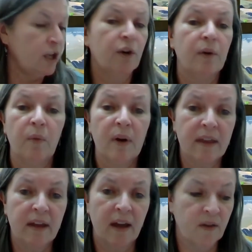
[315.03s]
You know, one
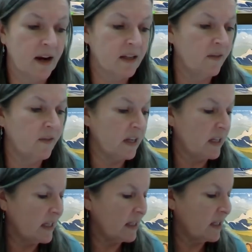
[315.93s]
of the other
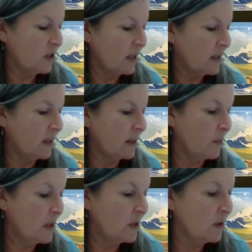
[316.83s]
activities they suggested
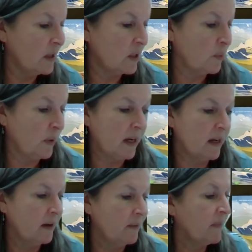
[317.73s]
that we do this
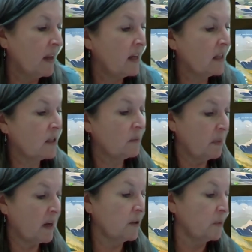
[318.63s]
week is,
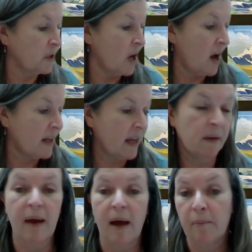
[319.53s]
because we're talking
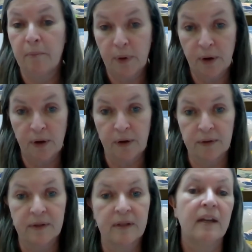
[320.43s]
about
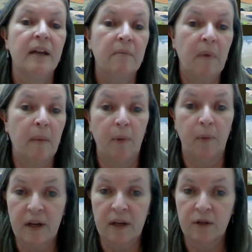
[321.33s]
birds, maybe
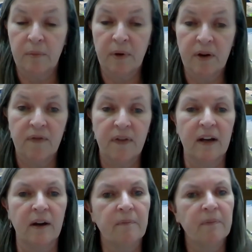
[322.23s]
we could do a bird
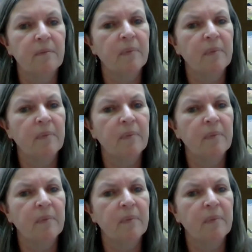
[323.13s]
feeder.